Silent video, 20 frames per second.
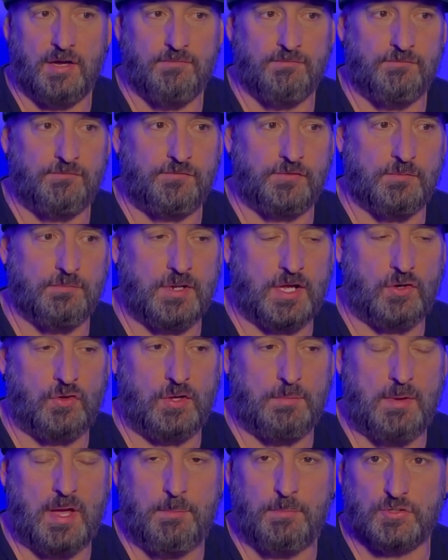from not only
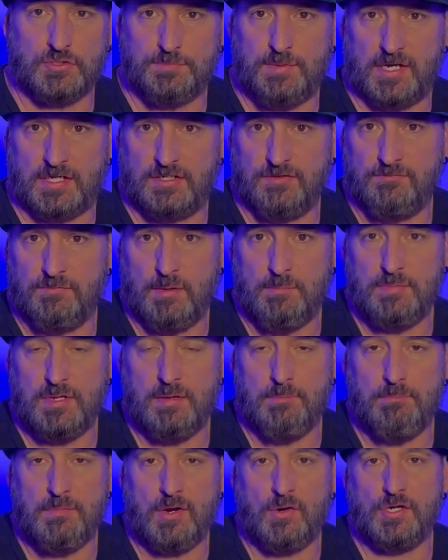my perspective, but being
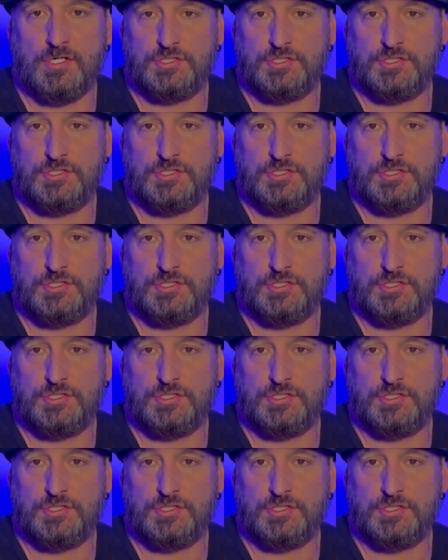married